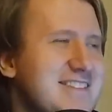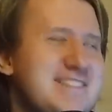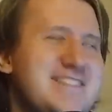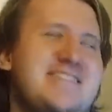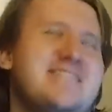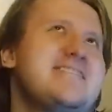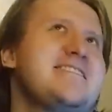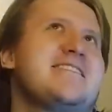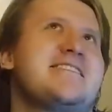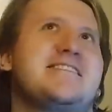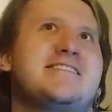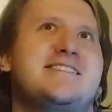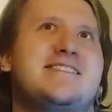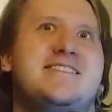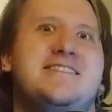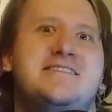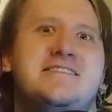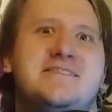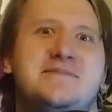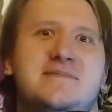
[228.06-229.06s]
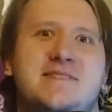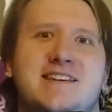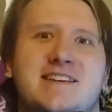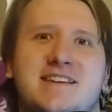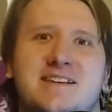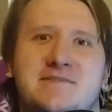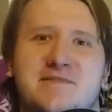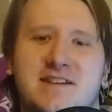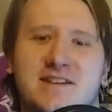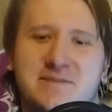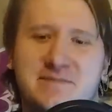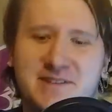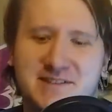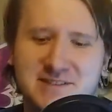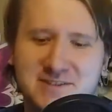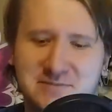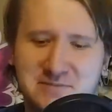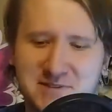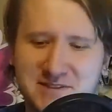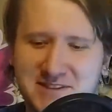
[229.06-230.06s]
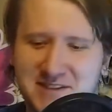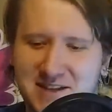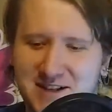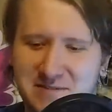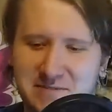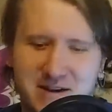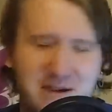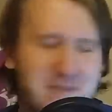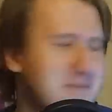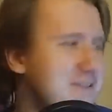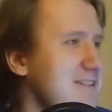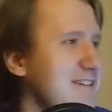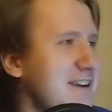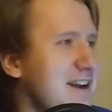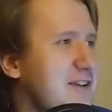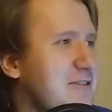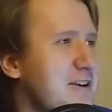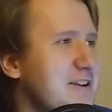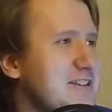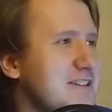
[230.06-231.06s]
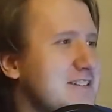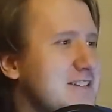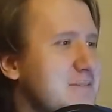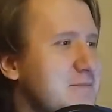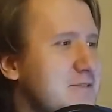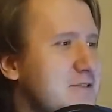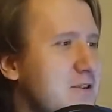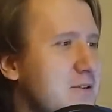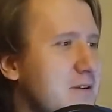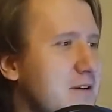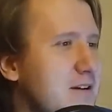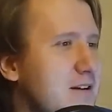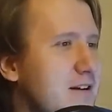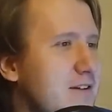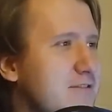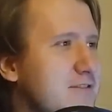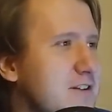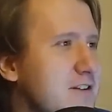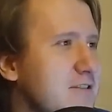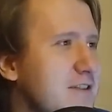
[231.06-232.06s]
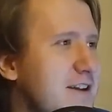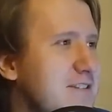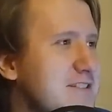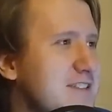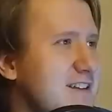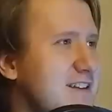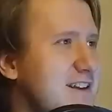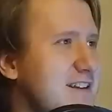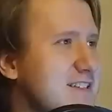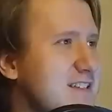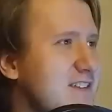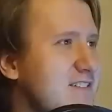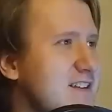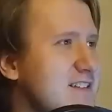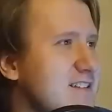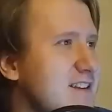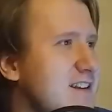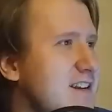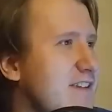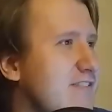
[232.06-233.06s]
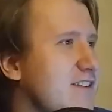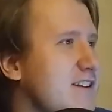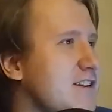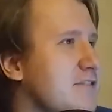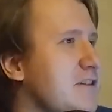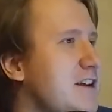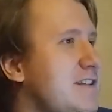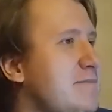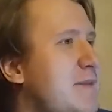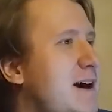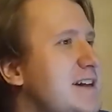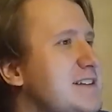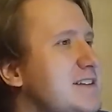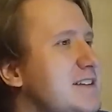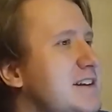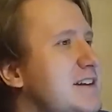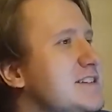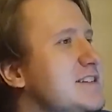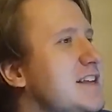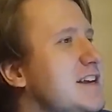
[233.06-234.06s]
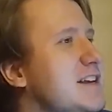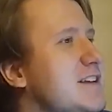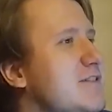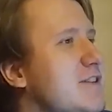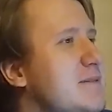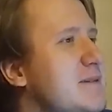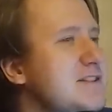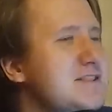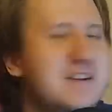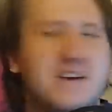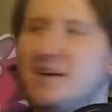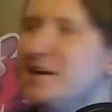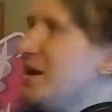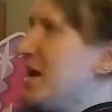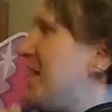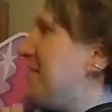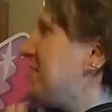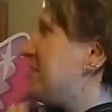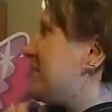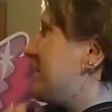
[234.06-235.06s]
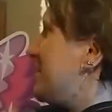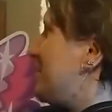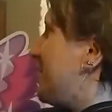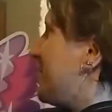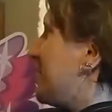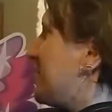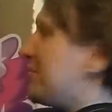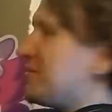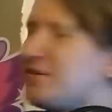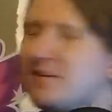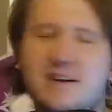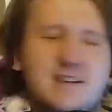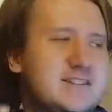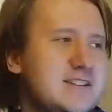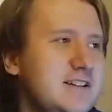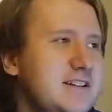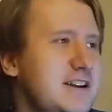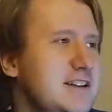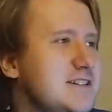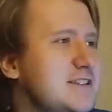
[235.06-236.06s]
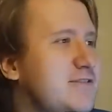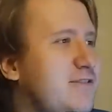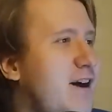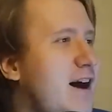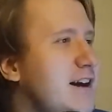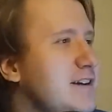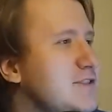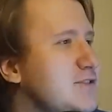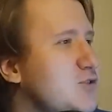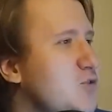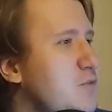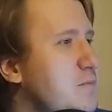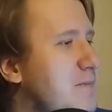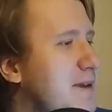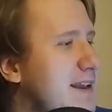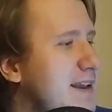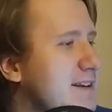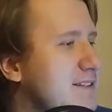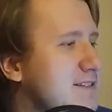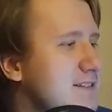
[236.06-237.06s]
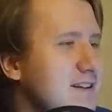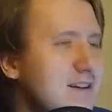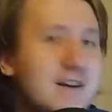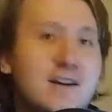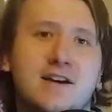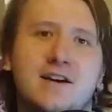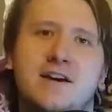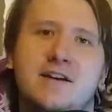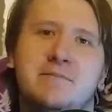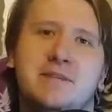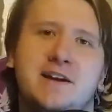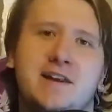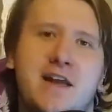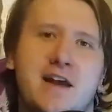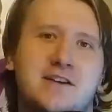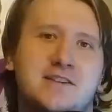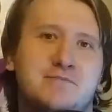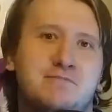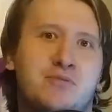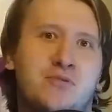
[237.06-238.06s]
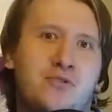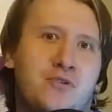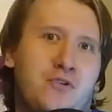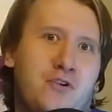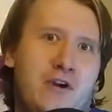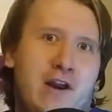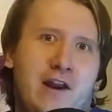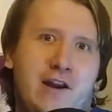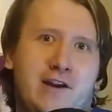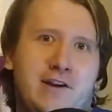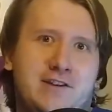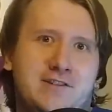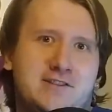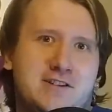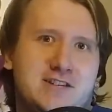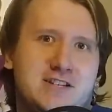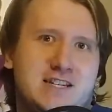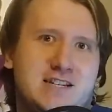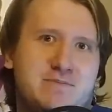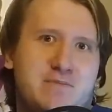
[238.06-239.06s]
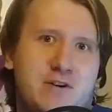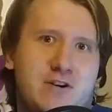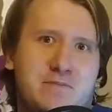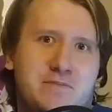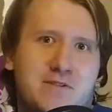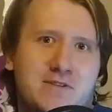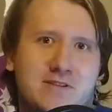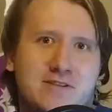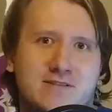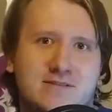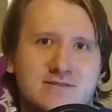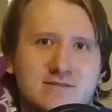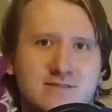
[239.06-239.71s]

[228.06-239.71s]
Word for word: Well, excuse me, I'm gonna be super silly, but I'm still gonna question some sort of degree of silliness. If it's a different degree of my silliness, thank you very much. If it's a different degree of silliness, fine, so be it. But yes, praise the Spurple!